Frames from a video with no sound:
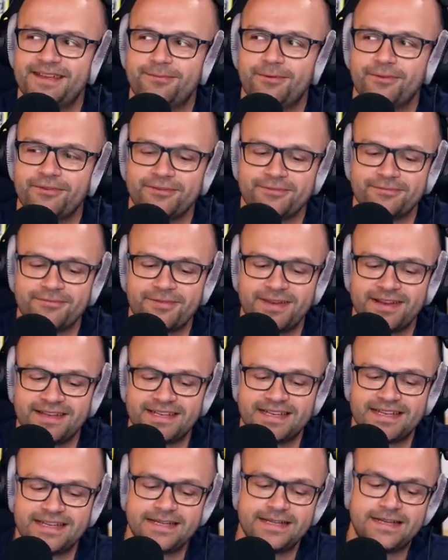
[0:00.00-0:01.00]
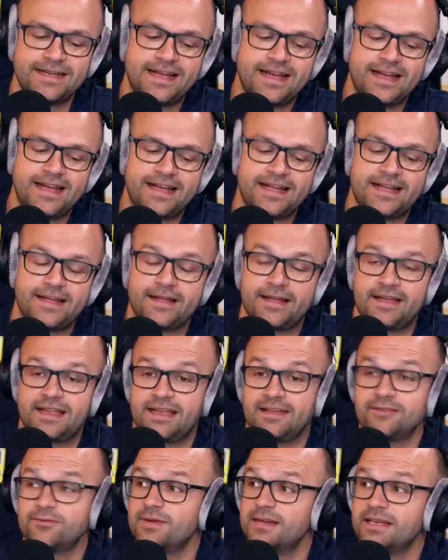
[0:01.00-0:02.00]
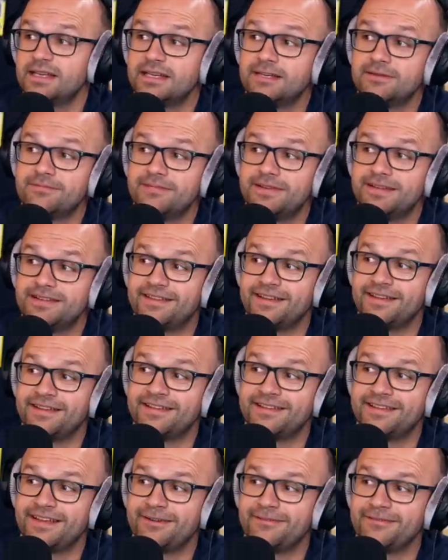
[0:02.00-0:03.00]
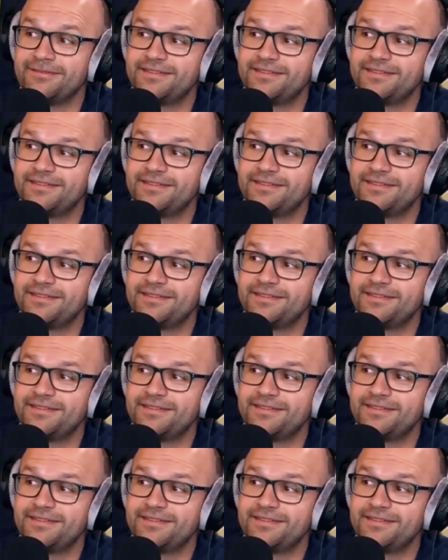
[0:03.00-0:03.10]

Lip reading: He wasn't ready. He is ready. It turns out